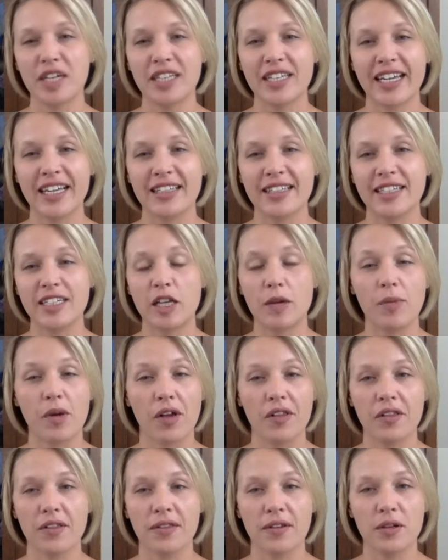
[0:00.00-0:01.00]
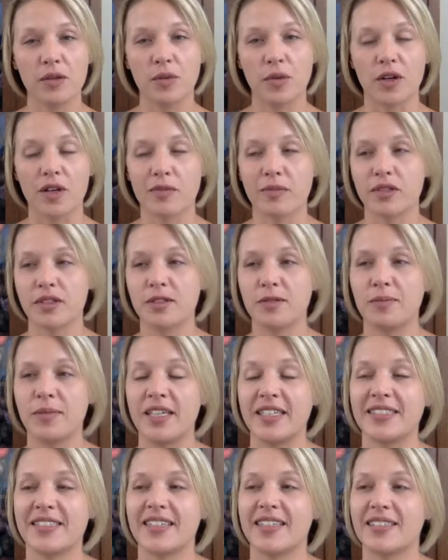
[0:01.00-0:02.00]
They cleaned up all the little water balloon
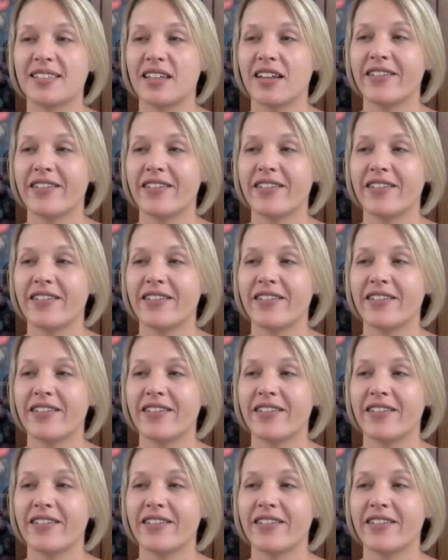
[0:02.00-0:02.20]
pieces and